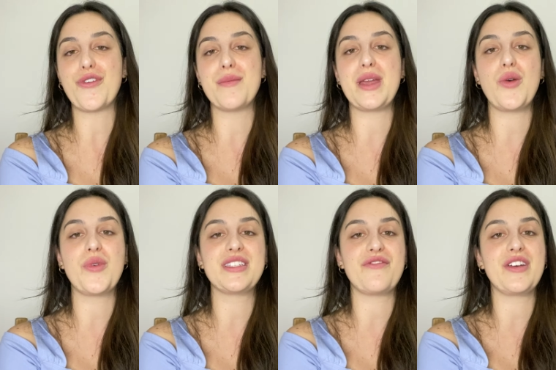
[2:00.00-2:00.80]
for me it
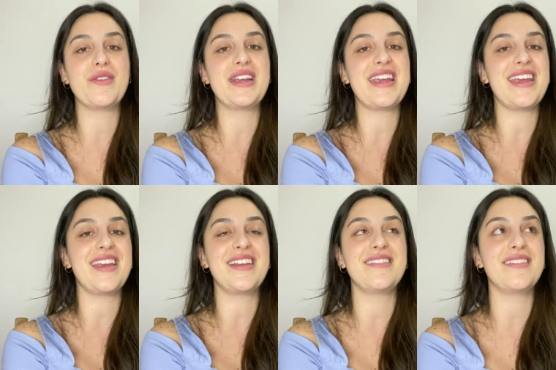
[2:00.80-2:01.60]
was a
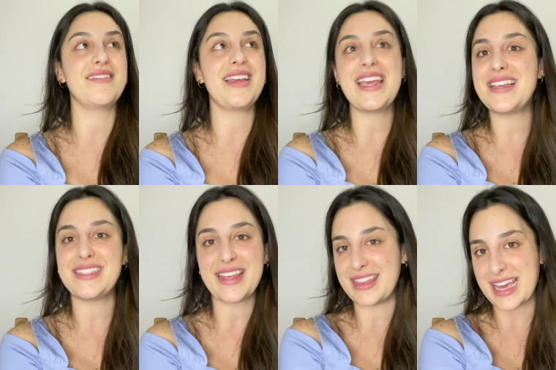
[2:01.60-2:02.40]
very
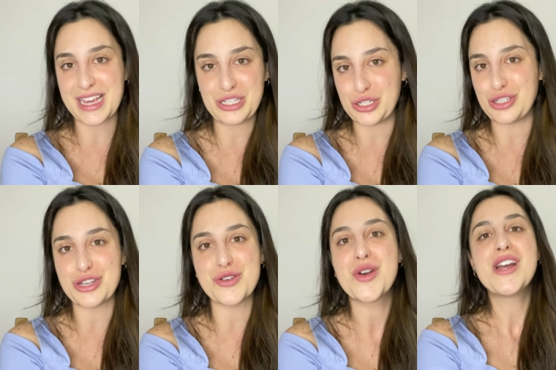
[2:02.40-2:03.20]
easy thing to
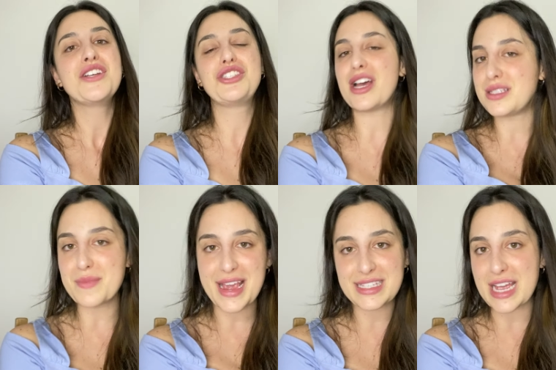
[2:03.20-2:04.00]
do. Just
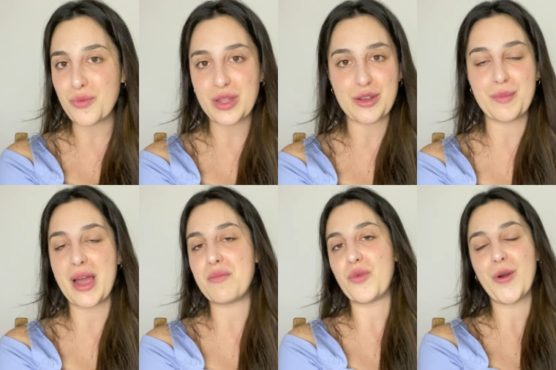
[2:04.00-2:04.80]
mix it with your
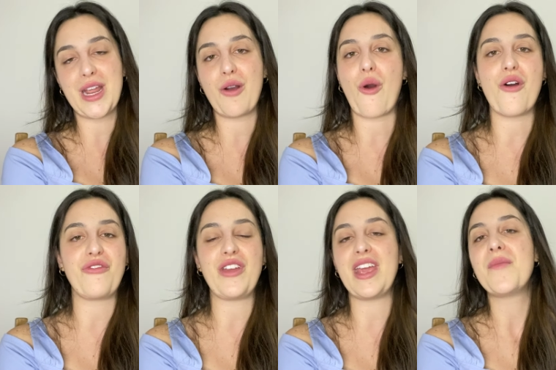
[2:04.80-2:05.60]
my morning
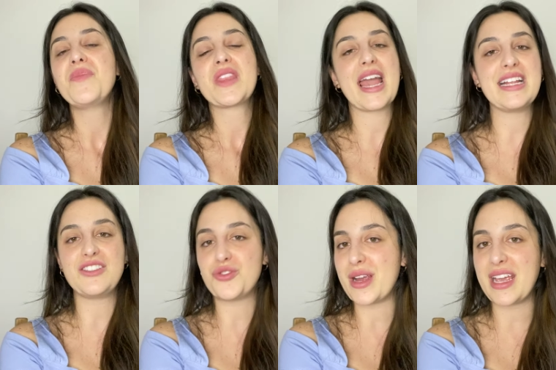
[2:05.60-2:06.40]
coffee
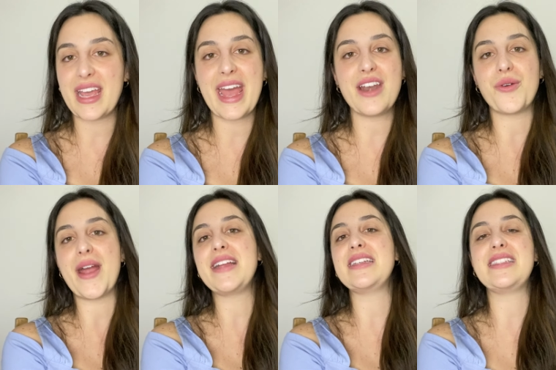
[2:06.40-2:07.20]
and drink it, all
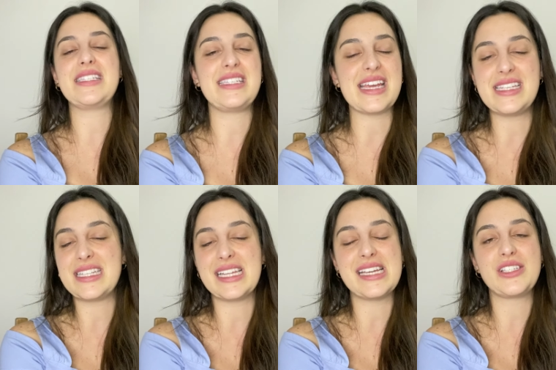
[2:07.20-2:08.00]
right? It's
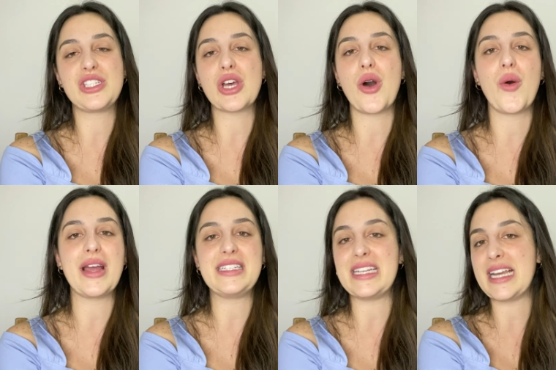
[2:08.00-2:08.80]
tasteless, so
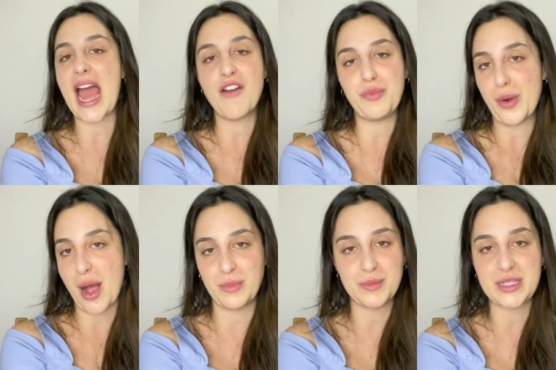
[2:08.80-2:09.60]
I didn't have
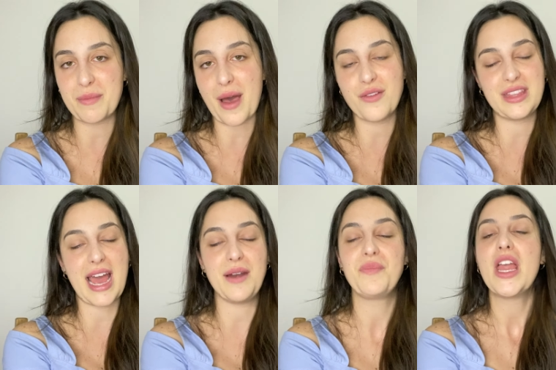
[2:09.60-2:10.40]
problems about that.